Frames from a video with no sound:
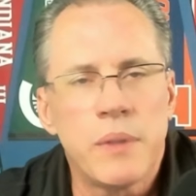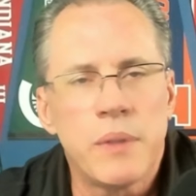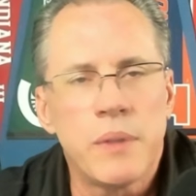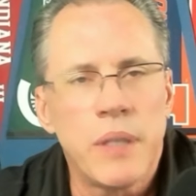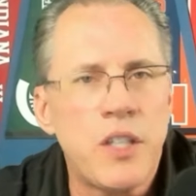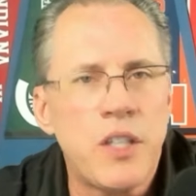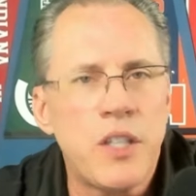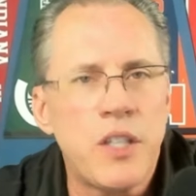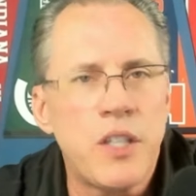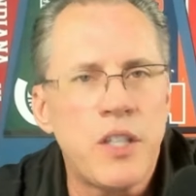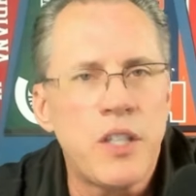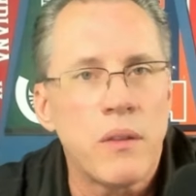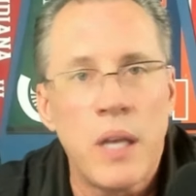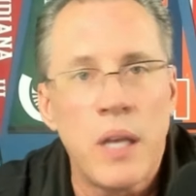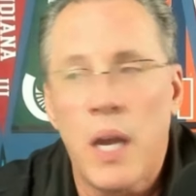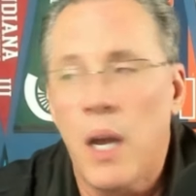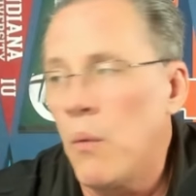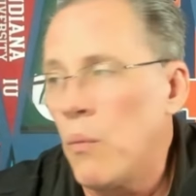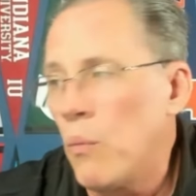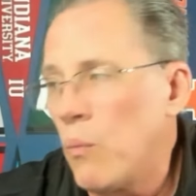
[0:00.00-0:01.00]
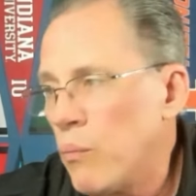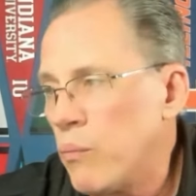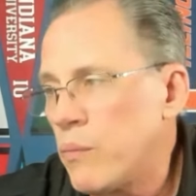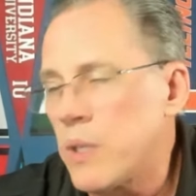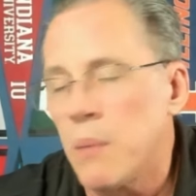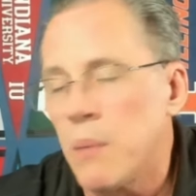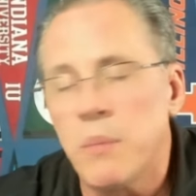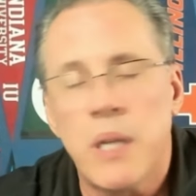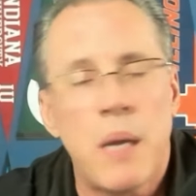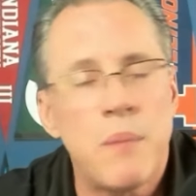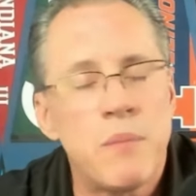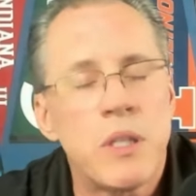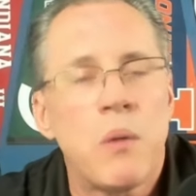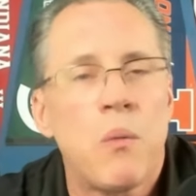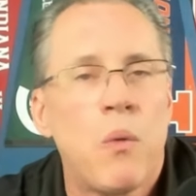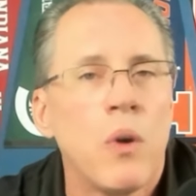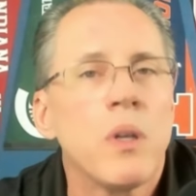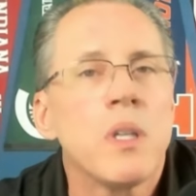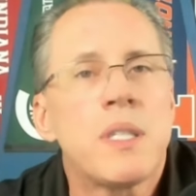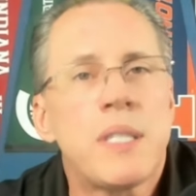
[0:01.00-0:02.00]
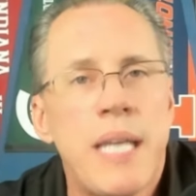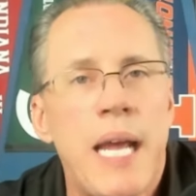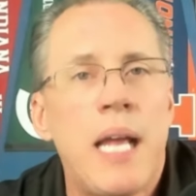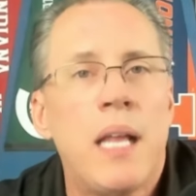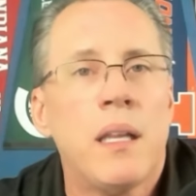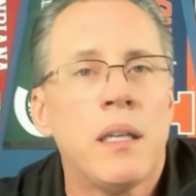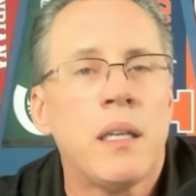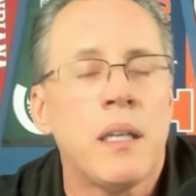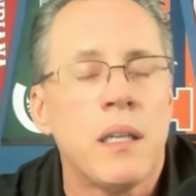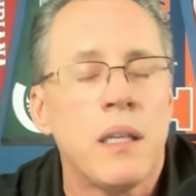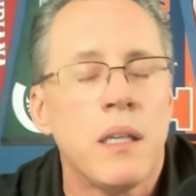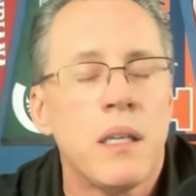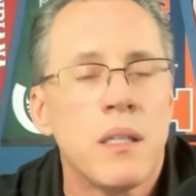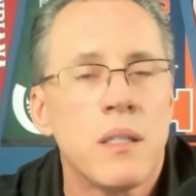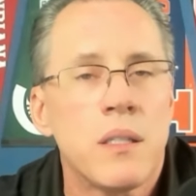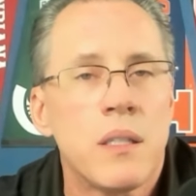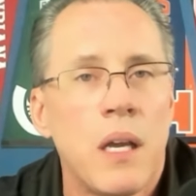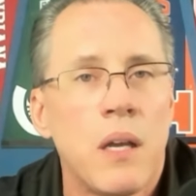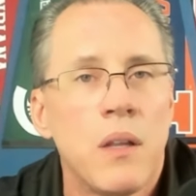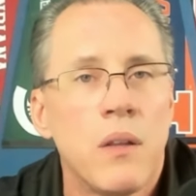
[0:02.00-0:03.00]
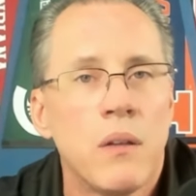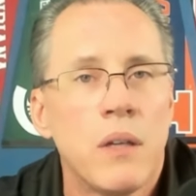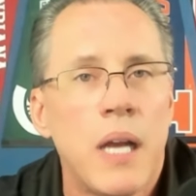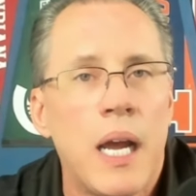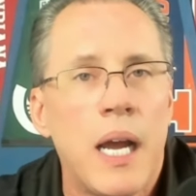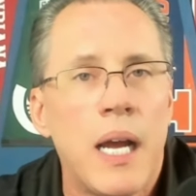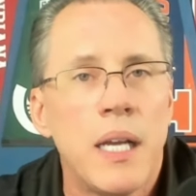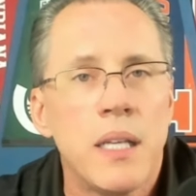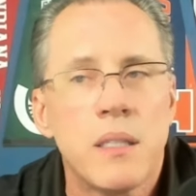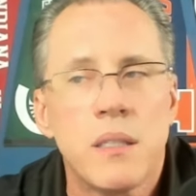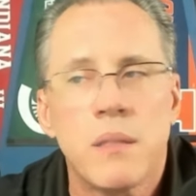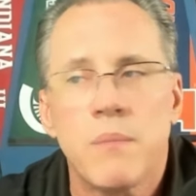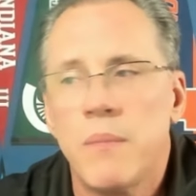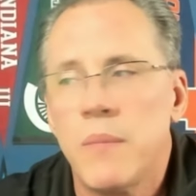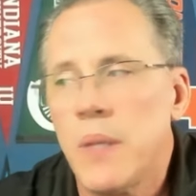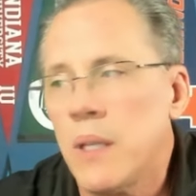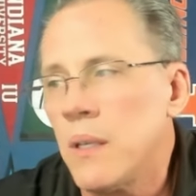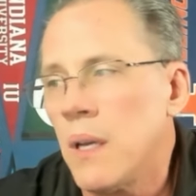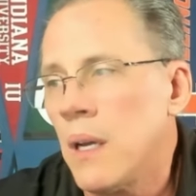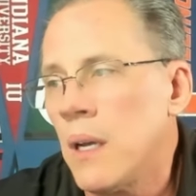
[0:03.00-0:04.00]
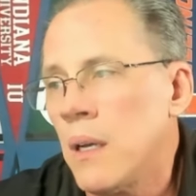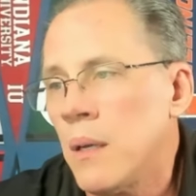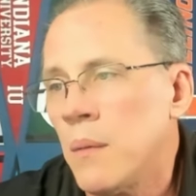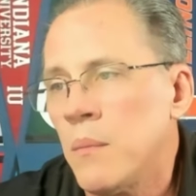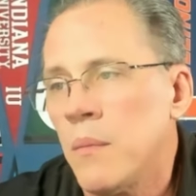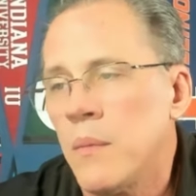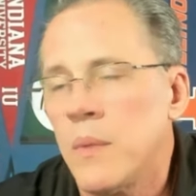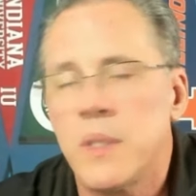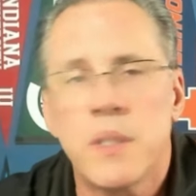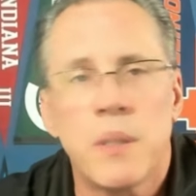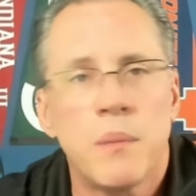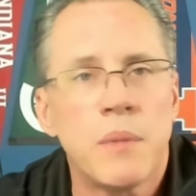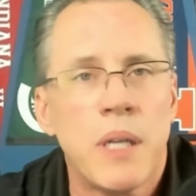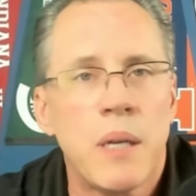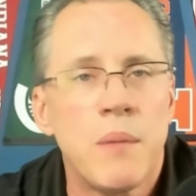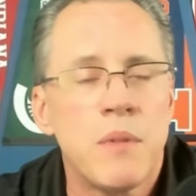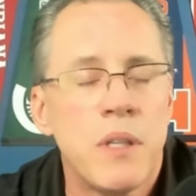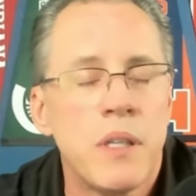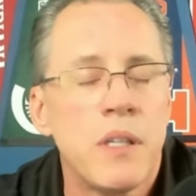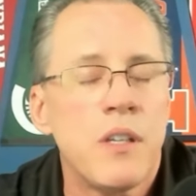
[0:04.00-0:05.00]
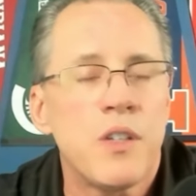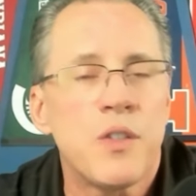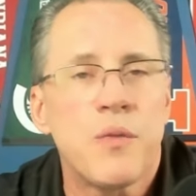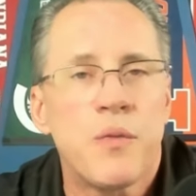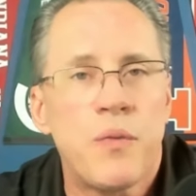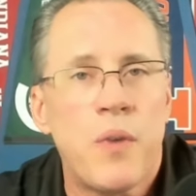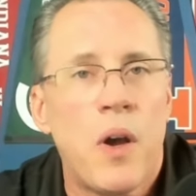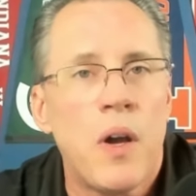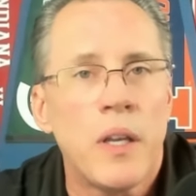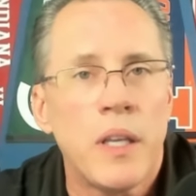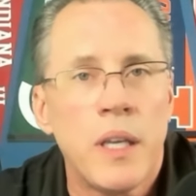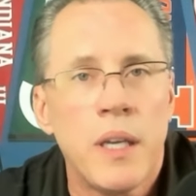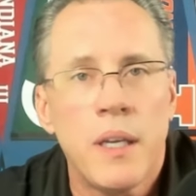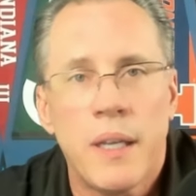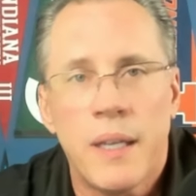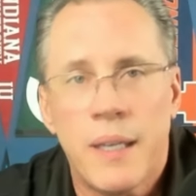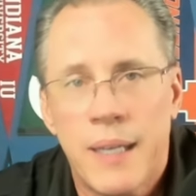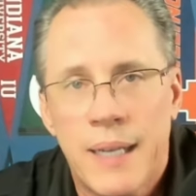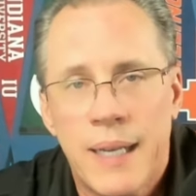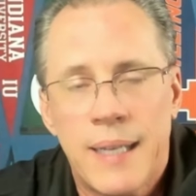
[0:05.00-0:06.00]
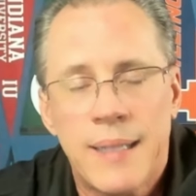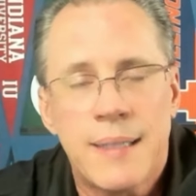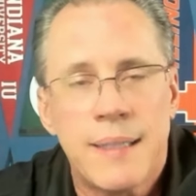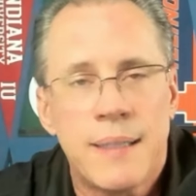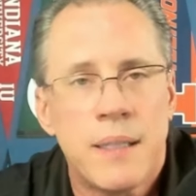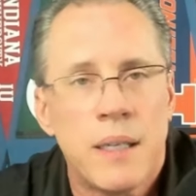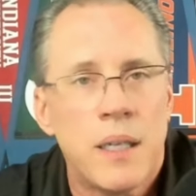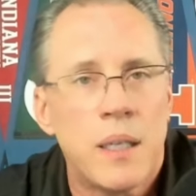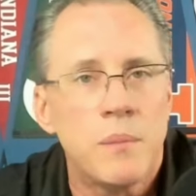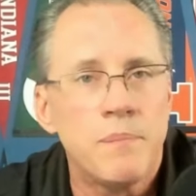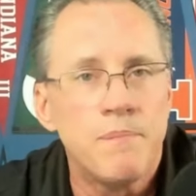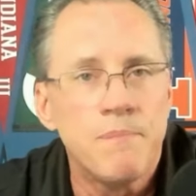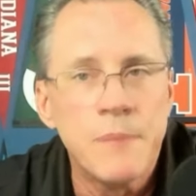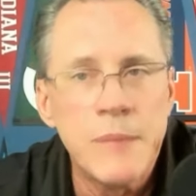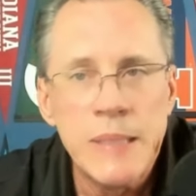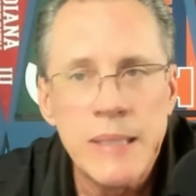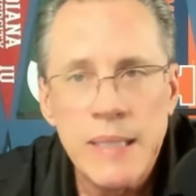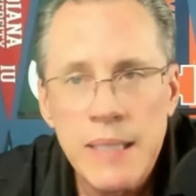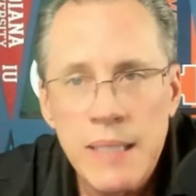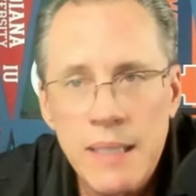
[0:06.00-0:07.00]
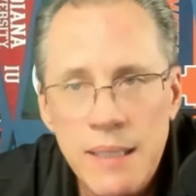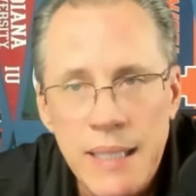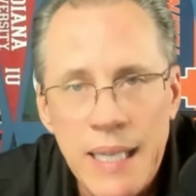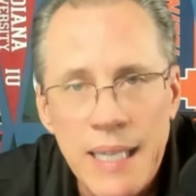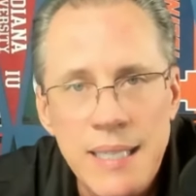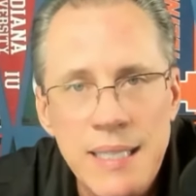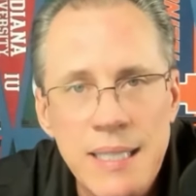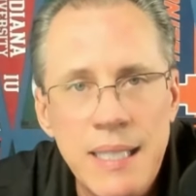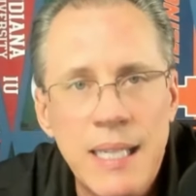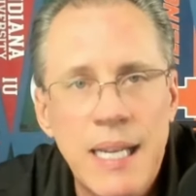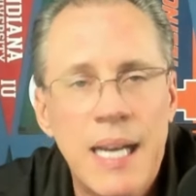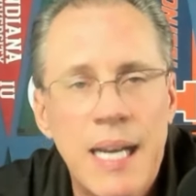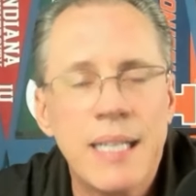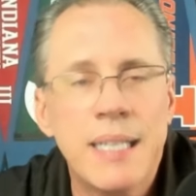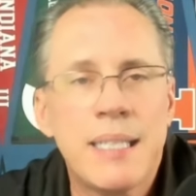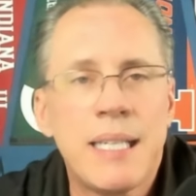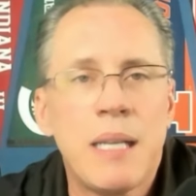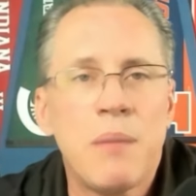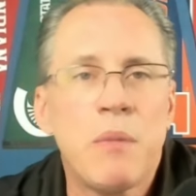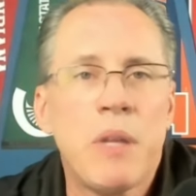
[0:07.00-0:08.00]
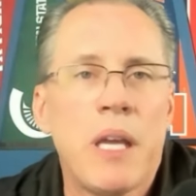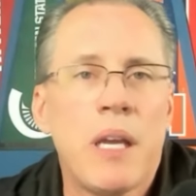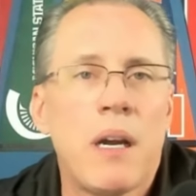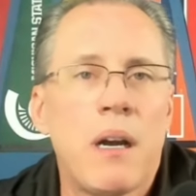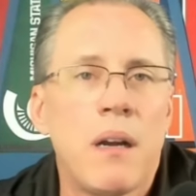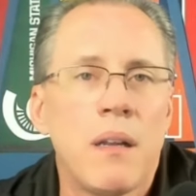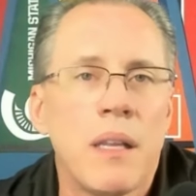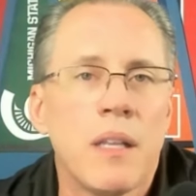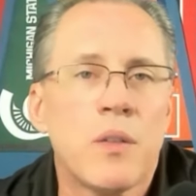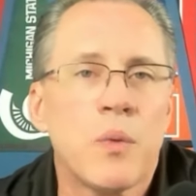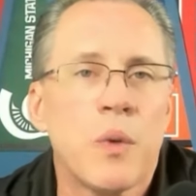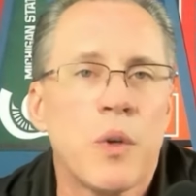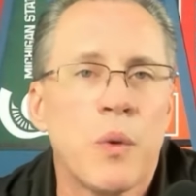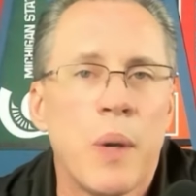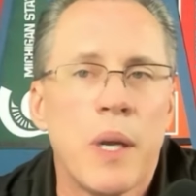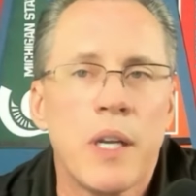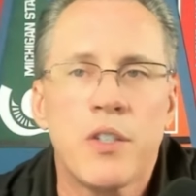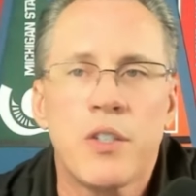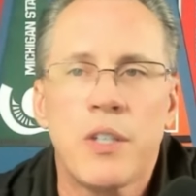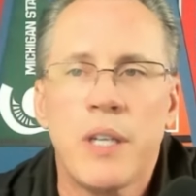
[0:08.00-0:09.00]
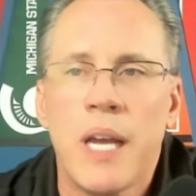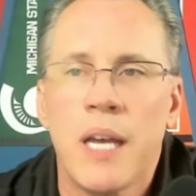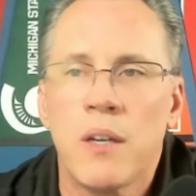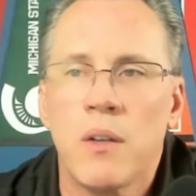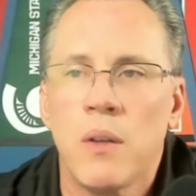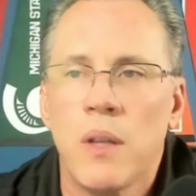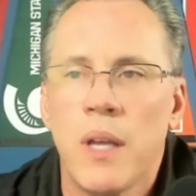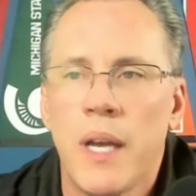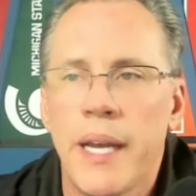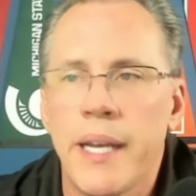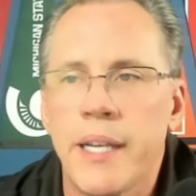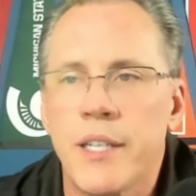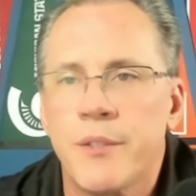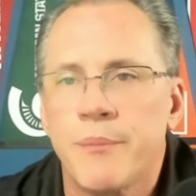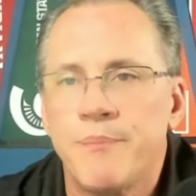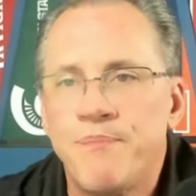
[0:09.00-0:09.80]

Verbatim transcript: you in the mouth. Now, sometimes they weren't as talented as the other guys. Um, and sometimes they just fought you and they got the dub. That's the kind of team they are. That's what Greg Schiano likes.